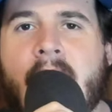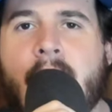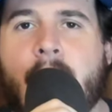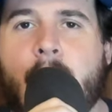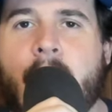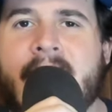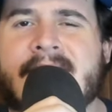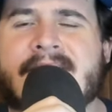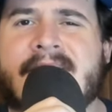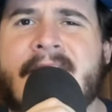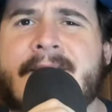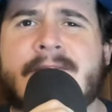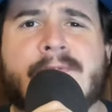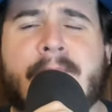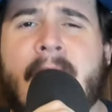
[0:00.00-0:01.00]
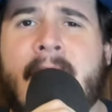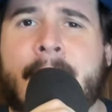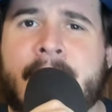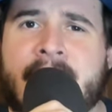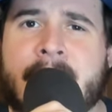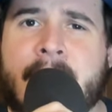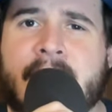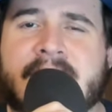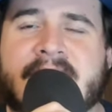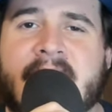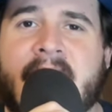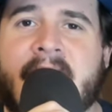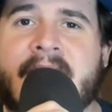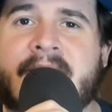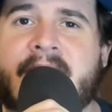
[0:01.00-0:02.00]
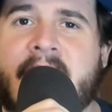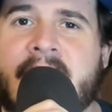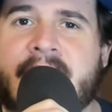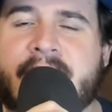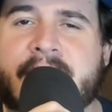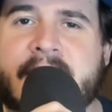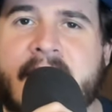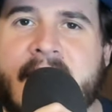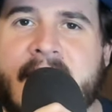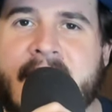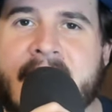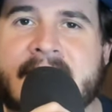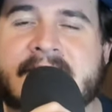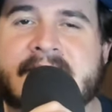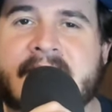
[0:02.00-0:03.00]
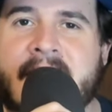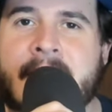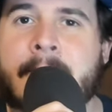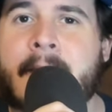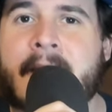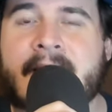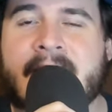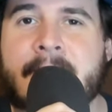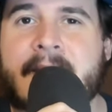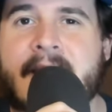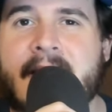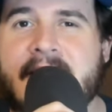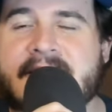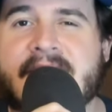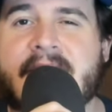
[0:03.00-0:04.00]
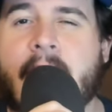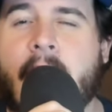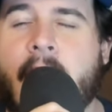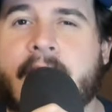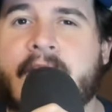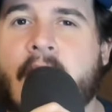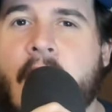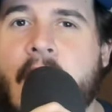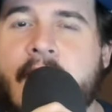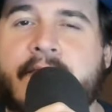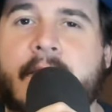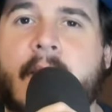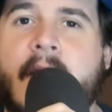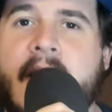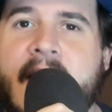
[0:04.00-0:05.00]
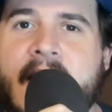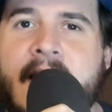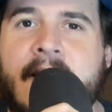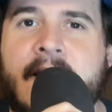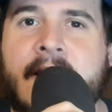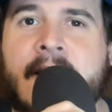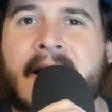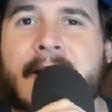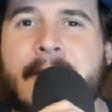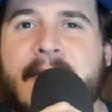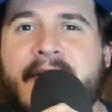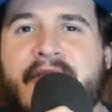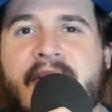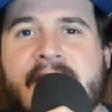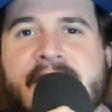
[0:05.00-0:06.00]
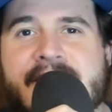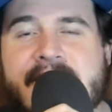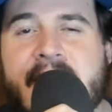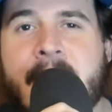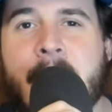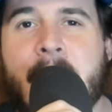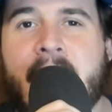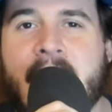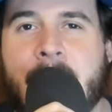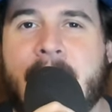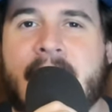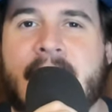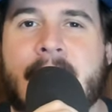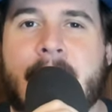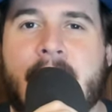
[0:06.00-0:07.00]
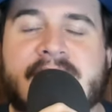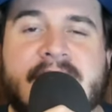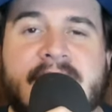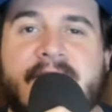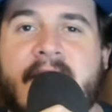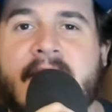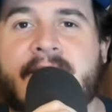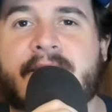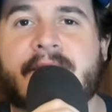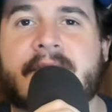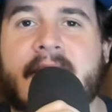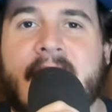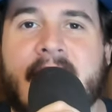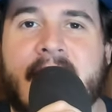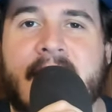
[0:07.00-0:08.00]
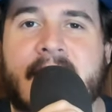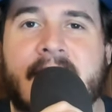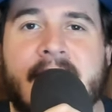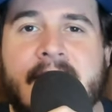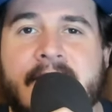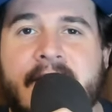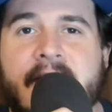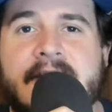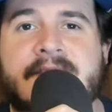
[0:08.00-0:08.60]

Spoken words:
Wednesday was probably the most uneventful day, I'd say, mainly because of the on and off rain. But Thursday might have been the most eventful day thus